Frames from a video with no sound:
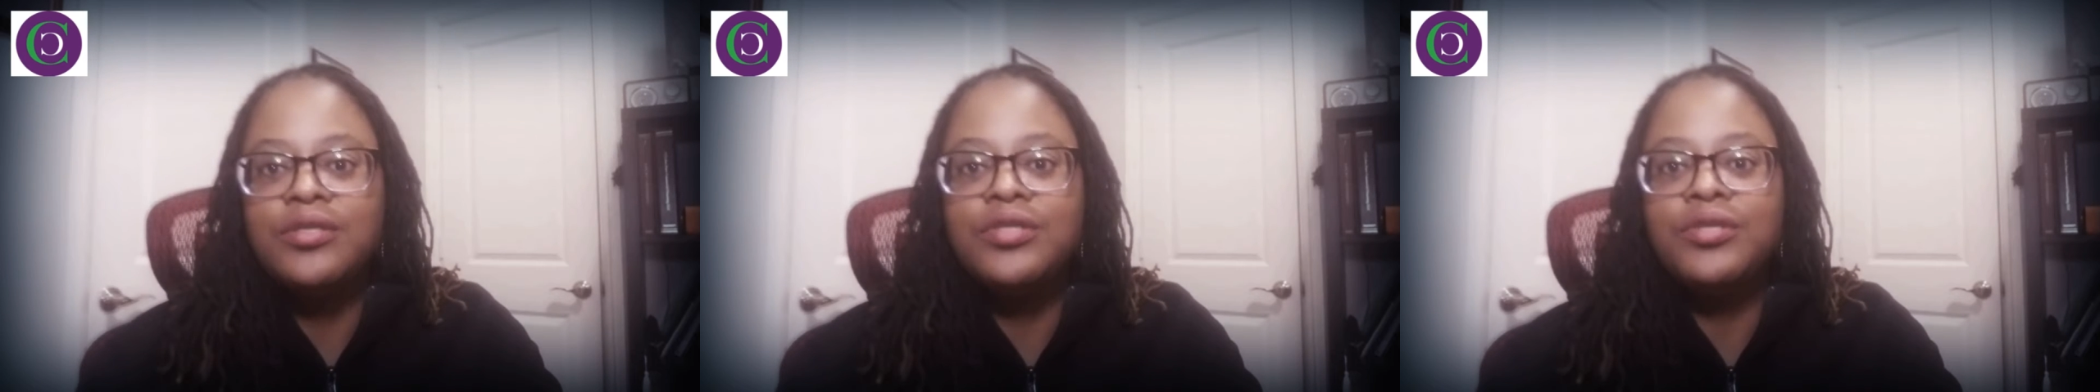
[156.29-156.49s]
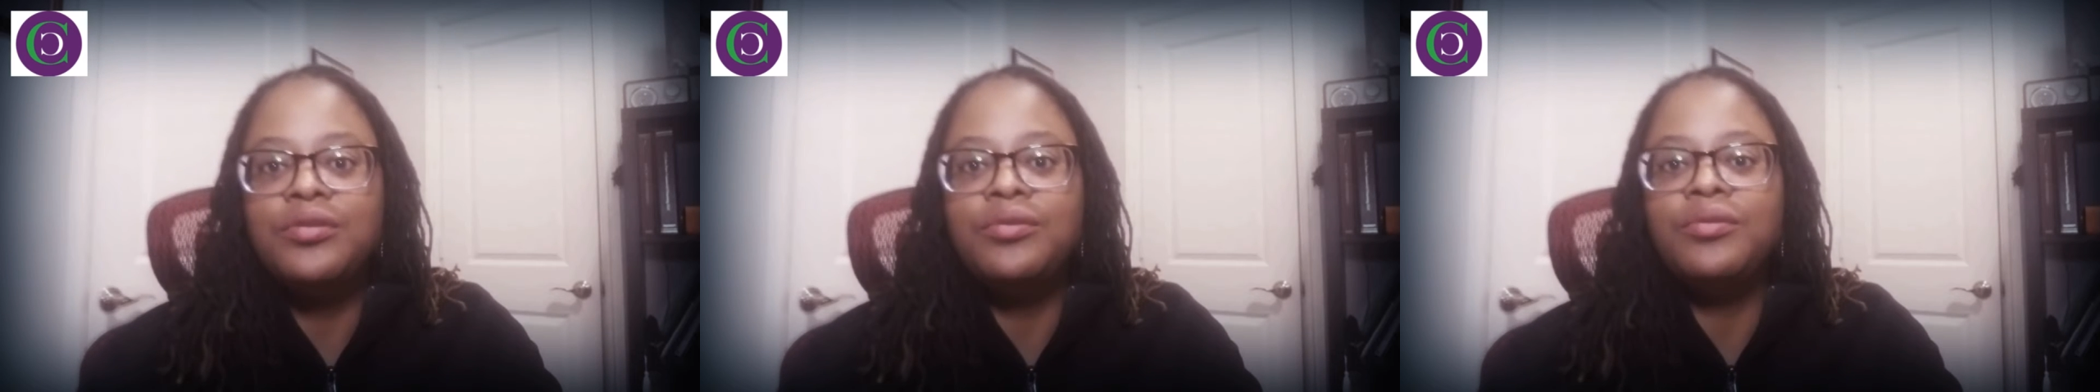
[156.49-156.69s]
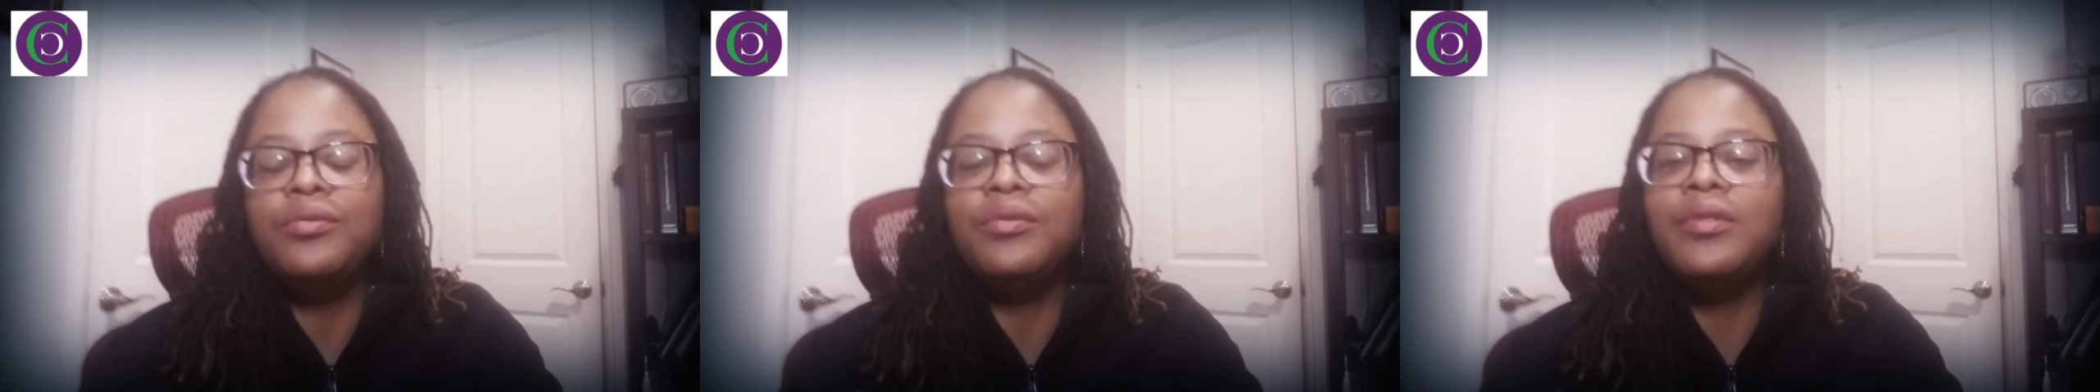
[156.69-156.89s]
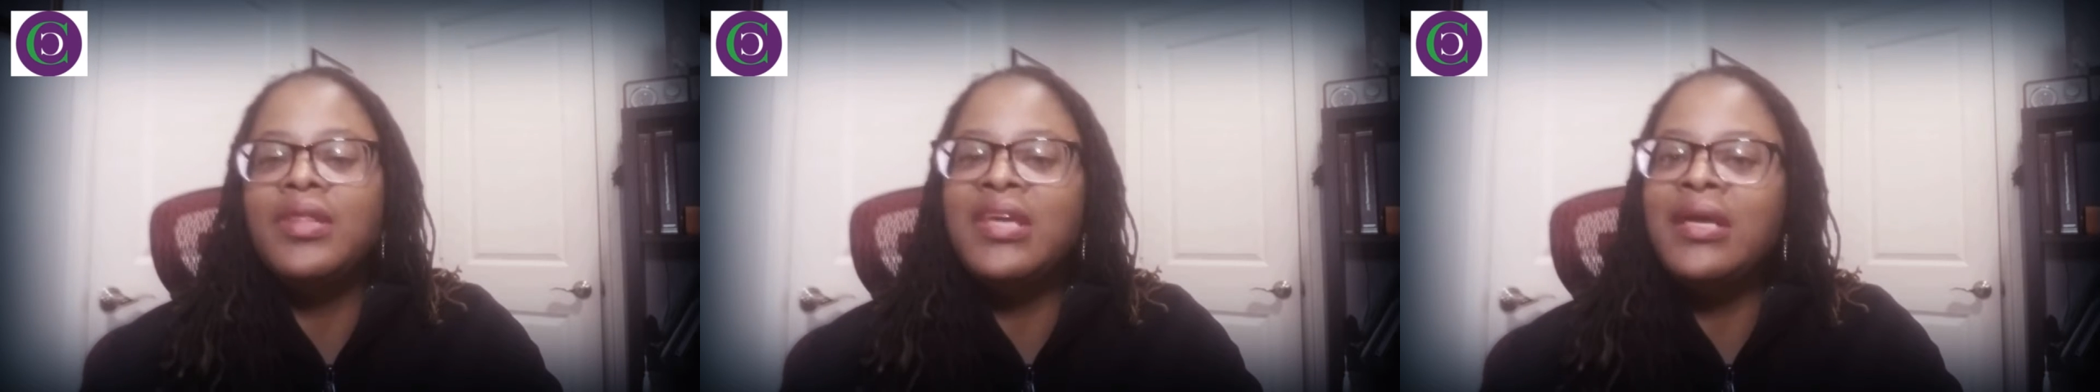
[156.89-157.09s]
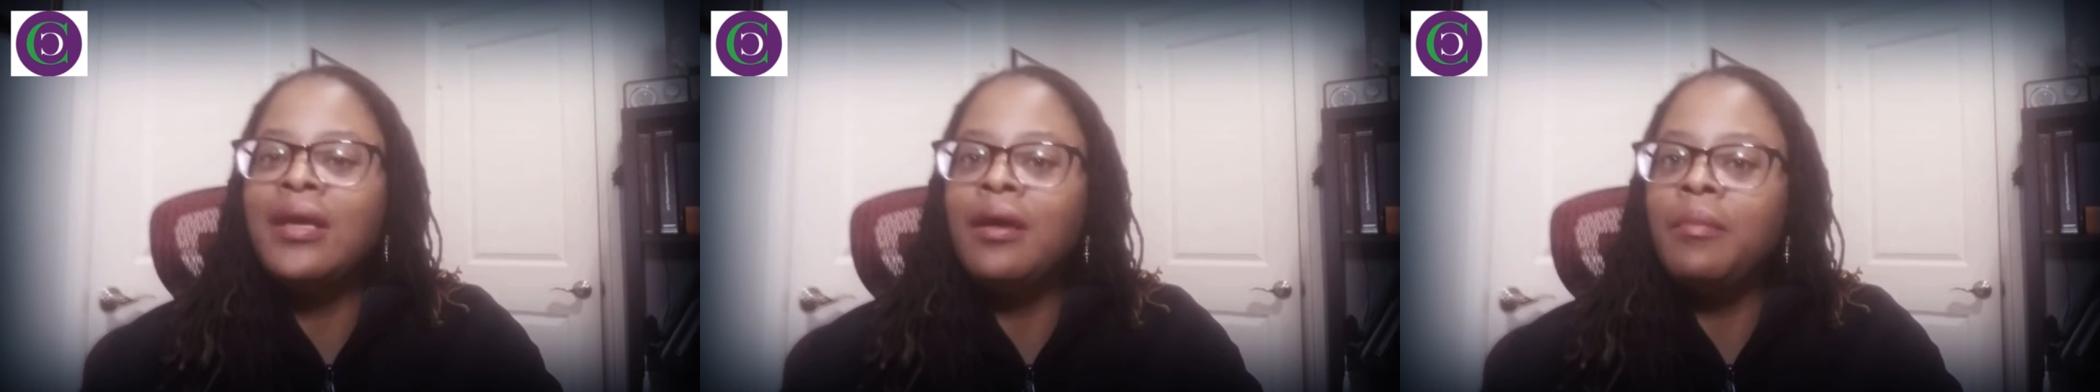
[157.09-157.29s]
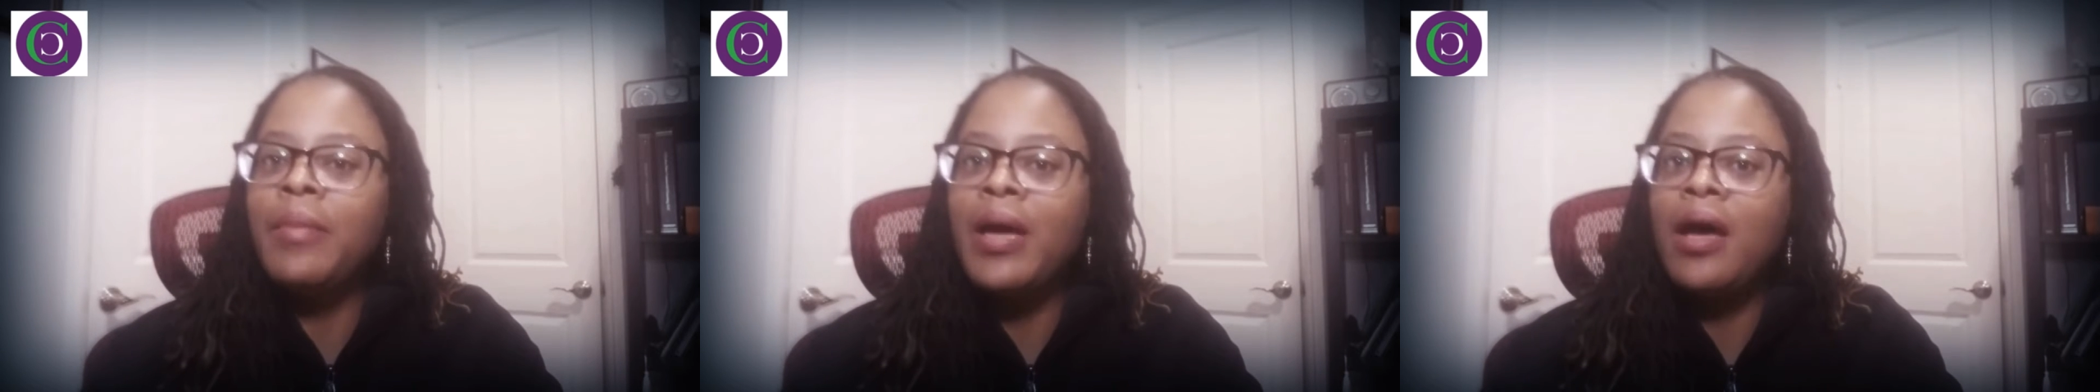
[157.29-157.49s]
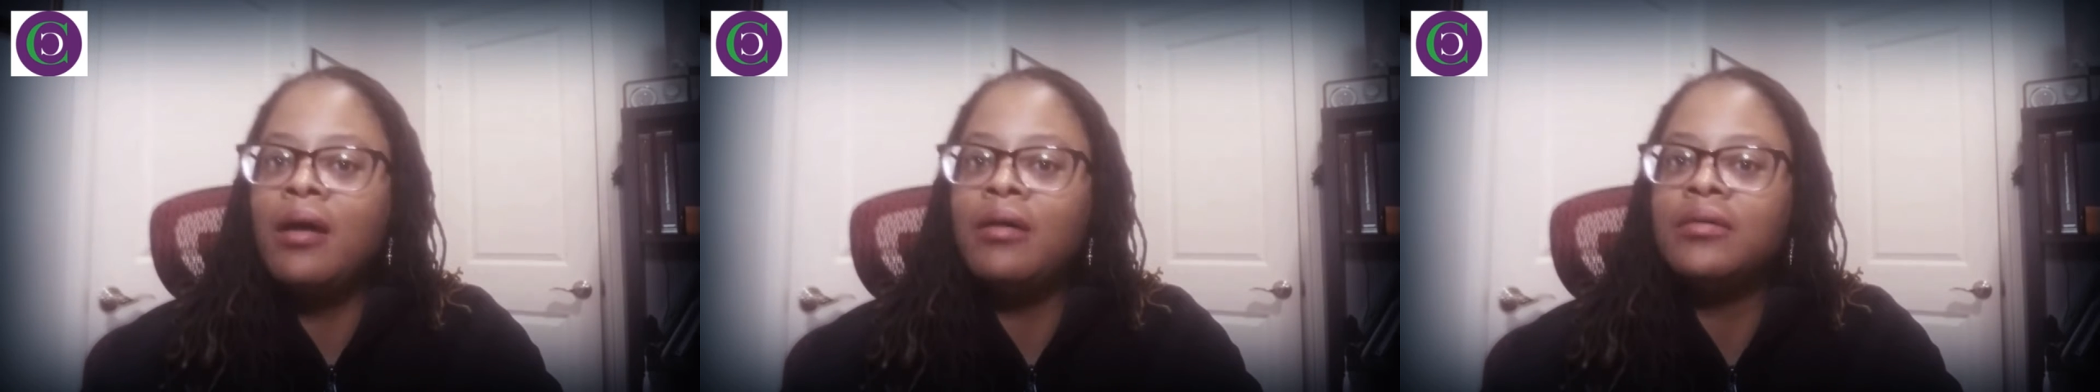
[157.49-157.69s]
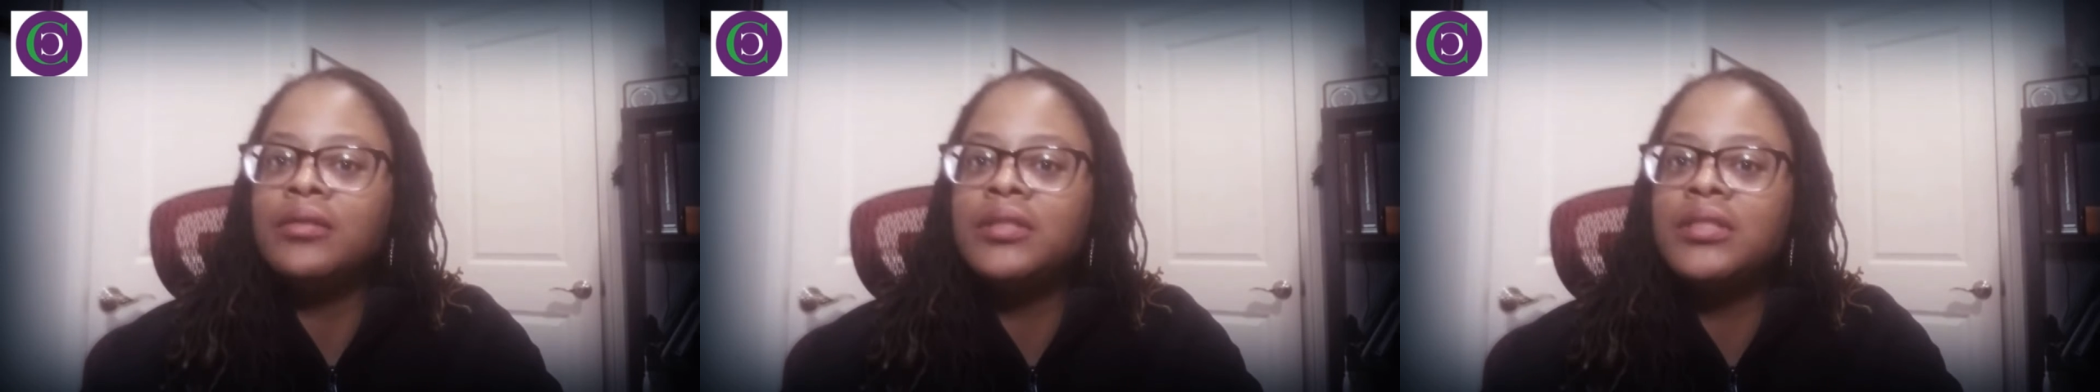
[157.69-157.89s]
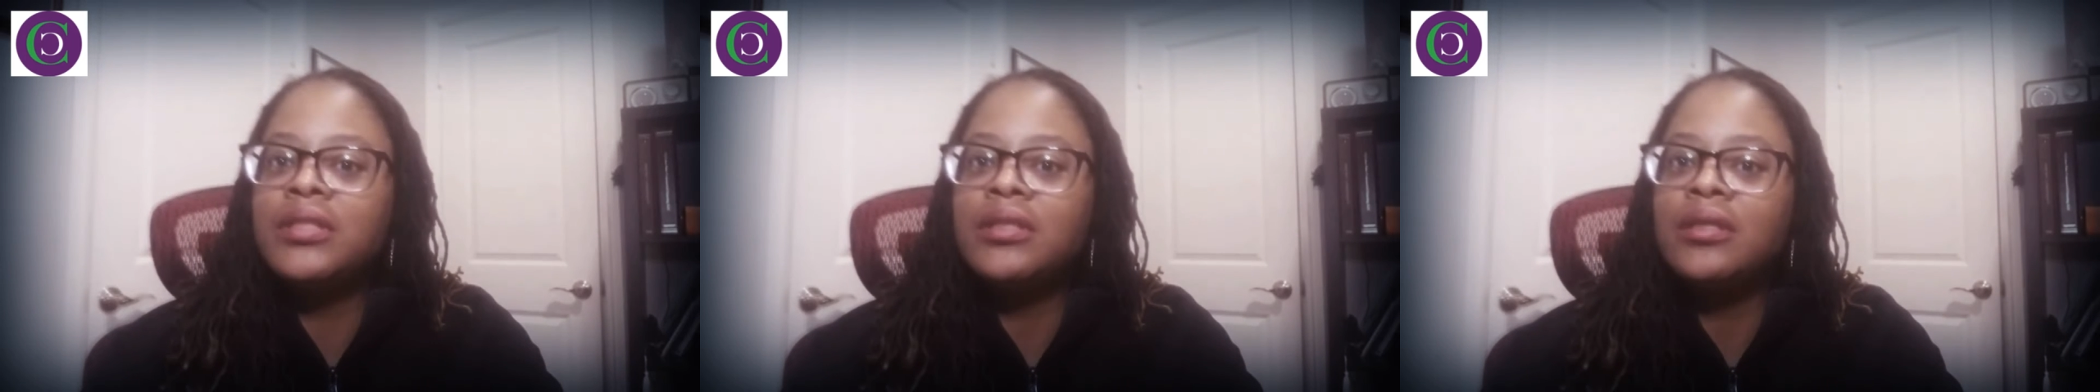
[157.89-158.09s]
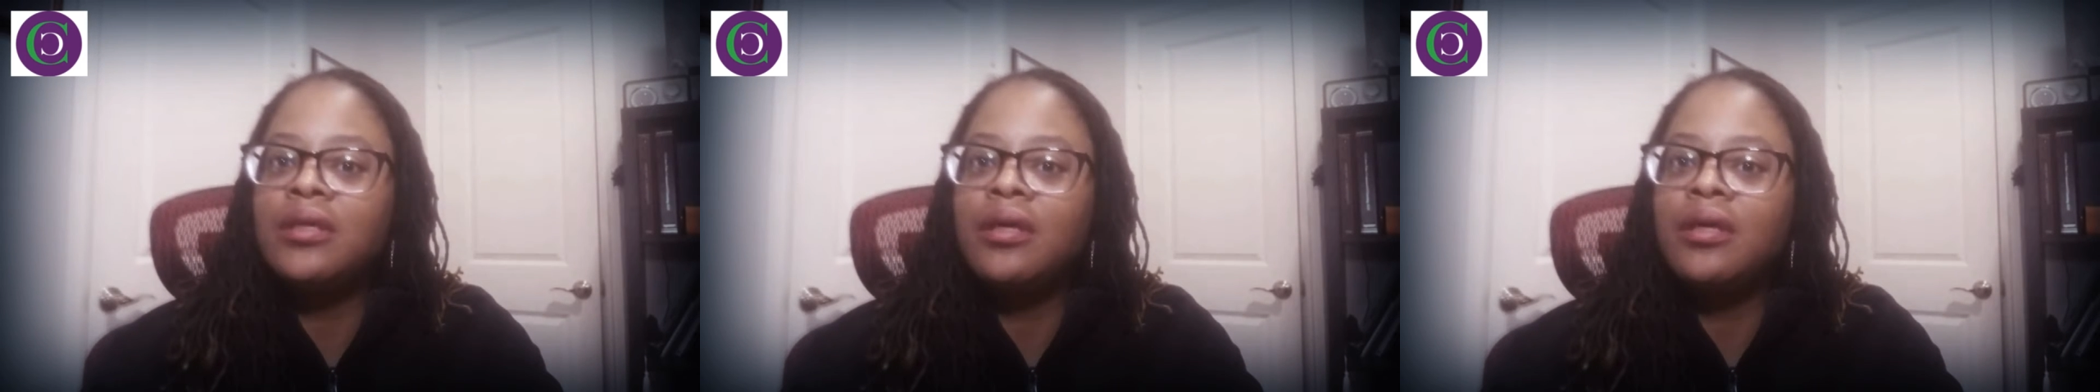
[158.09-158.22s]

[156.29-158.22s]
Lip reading: to think about